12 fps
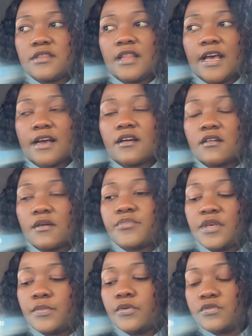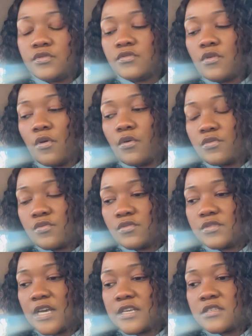like, people do go through
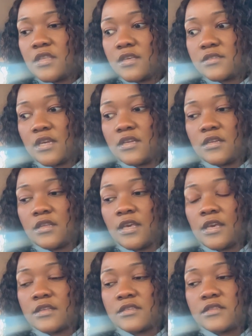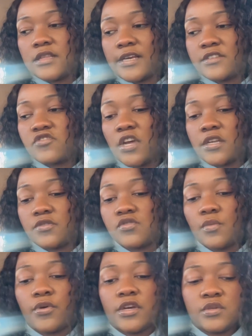such things and they get like stranded to
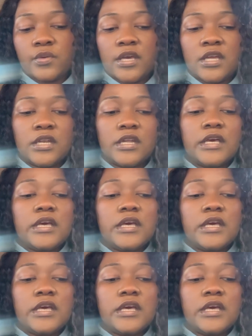a point where in